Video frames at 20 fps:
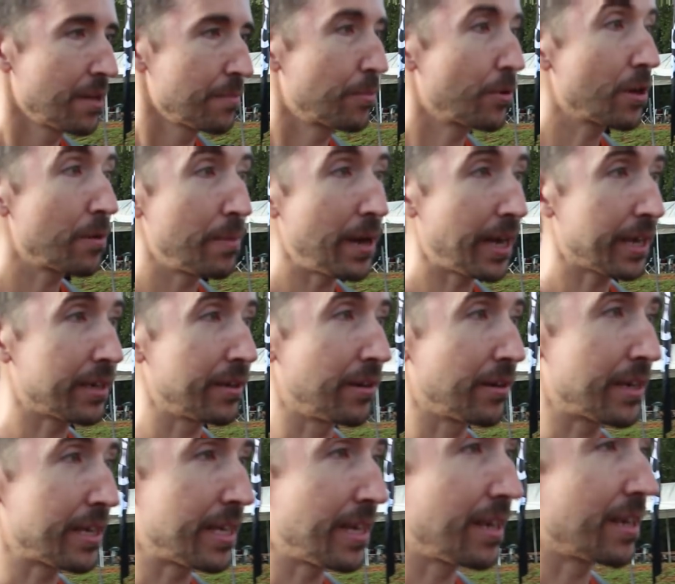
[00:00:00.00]
put it back
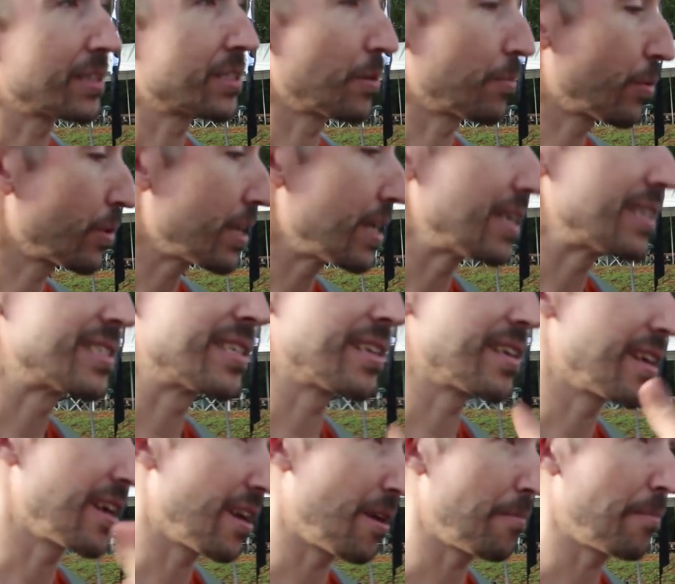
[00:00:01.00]
on again, is it pretty easy to
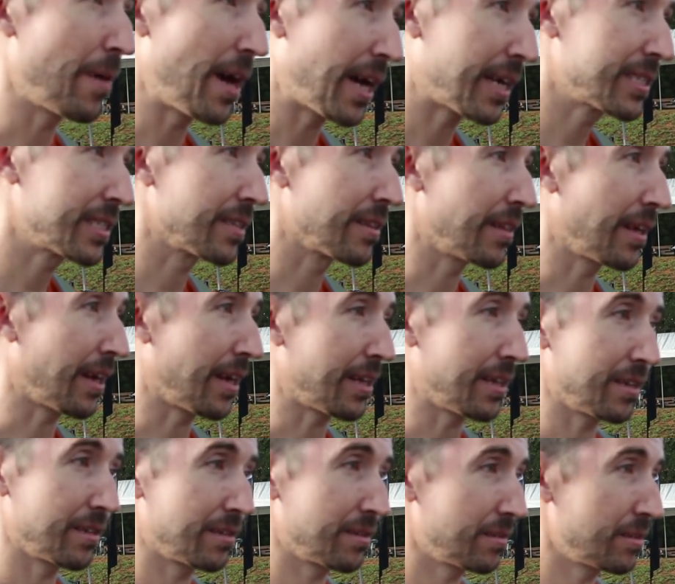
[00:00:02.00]
get it back to
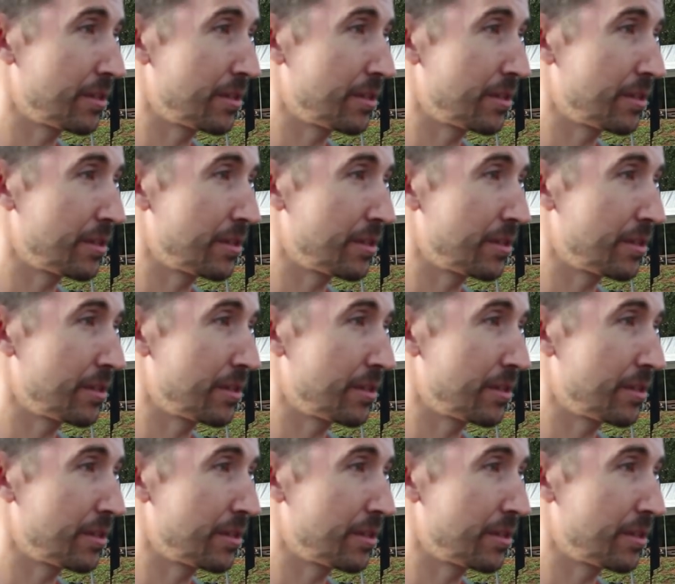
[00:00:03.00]
that,